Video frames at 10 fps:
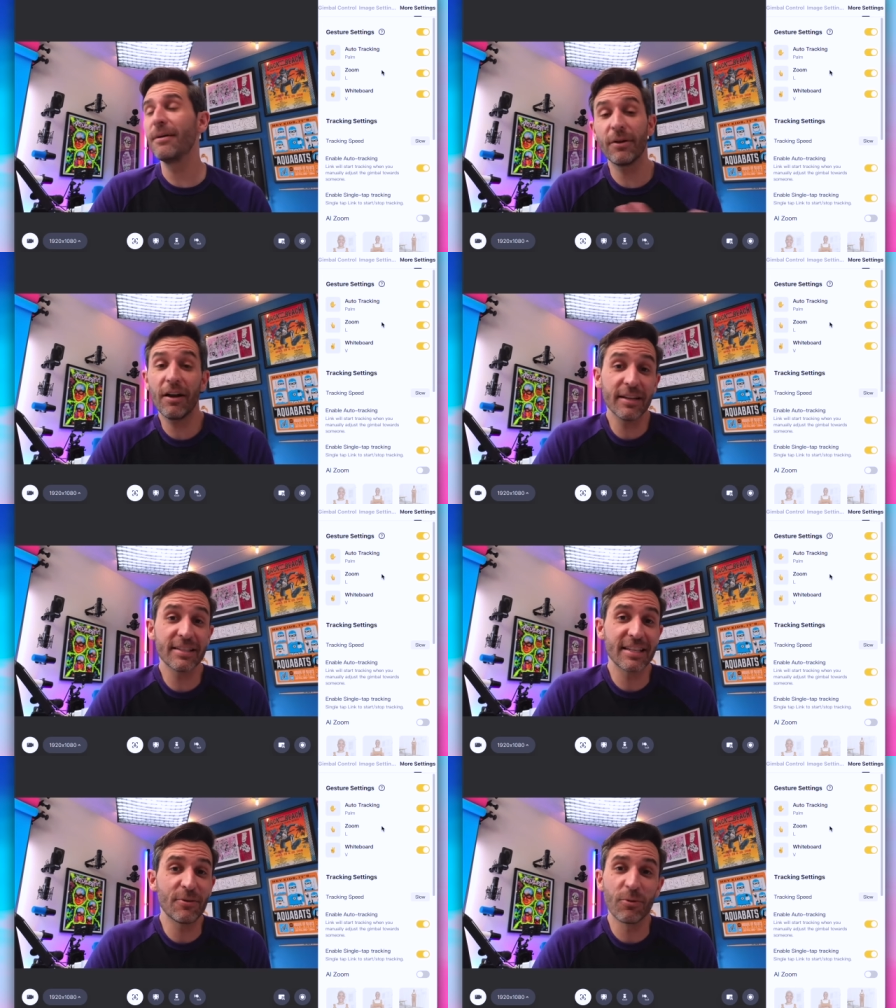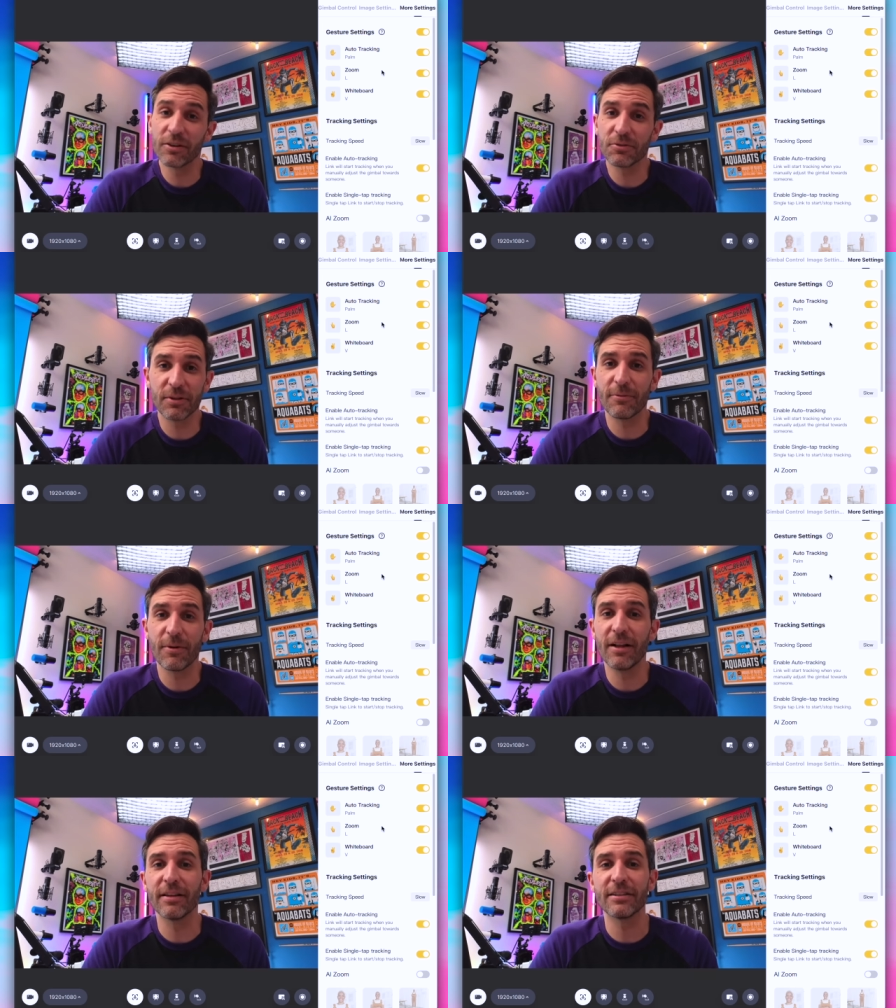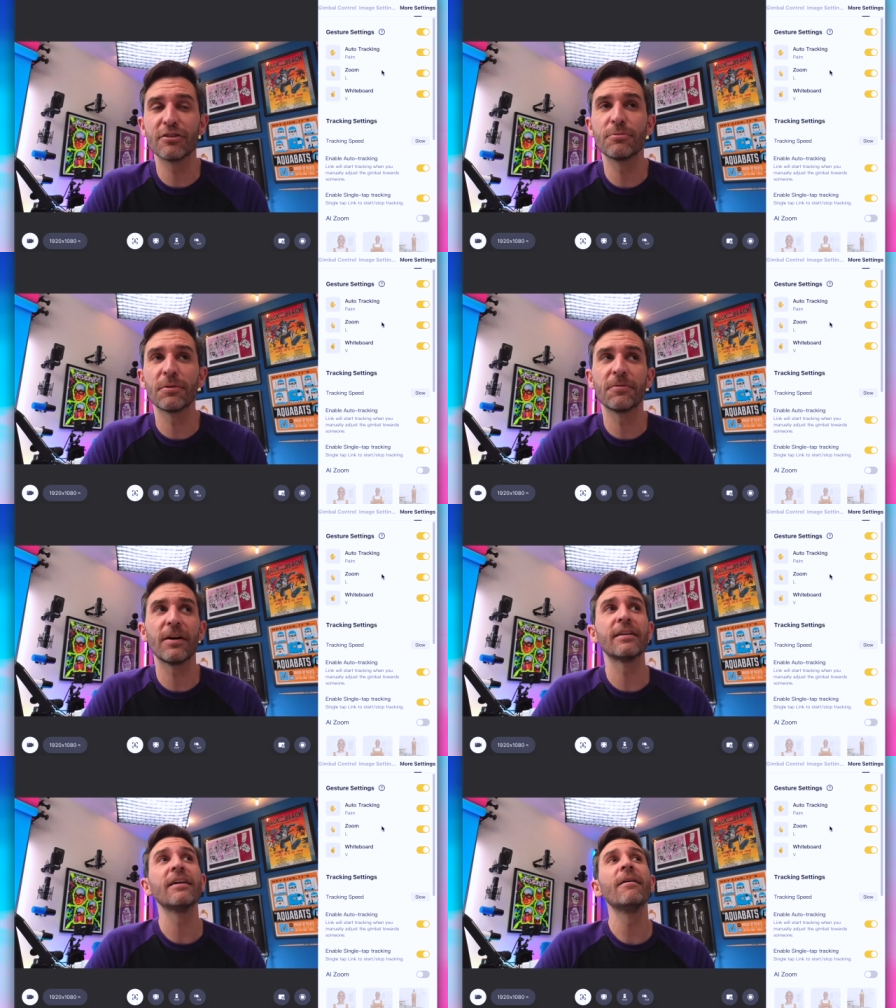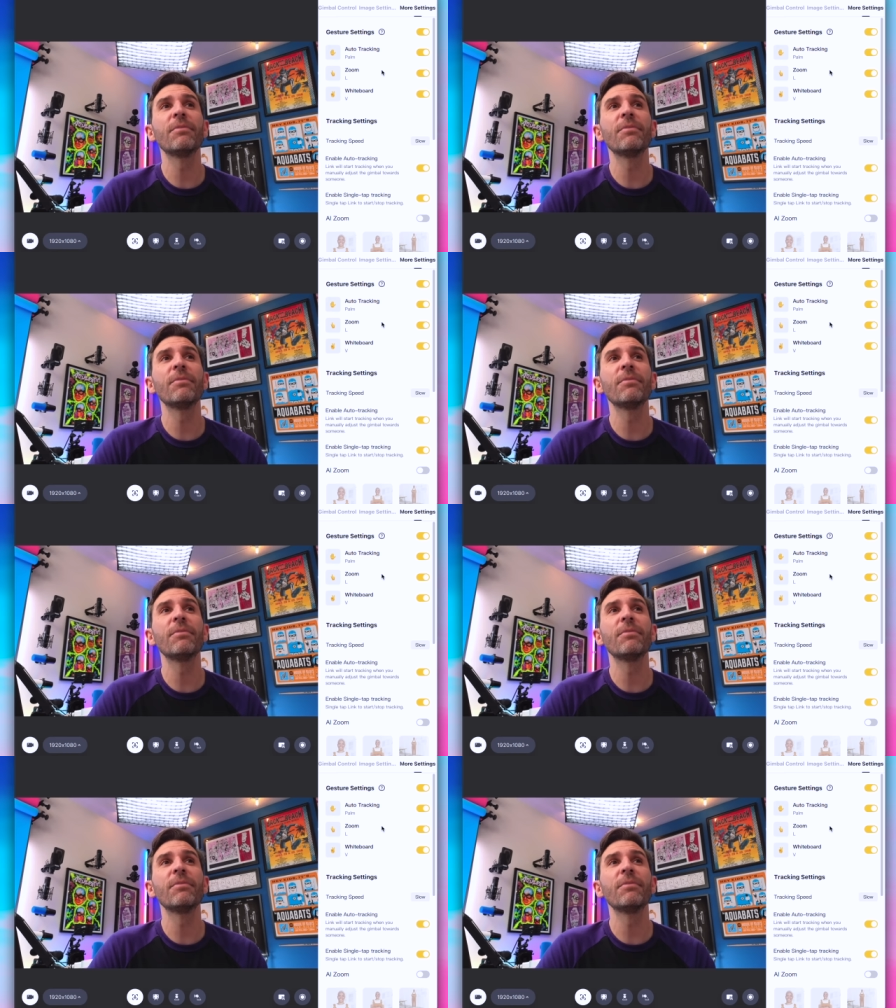But honestly, it works really well and it's super fun.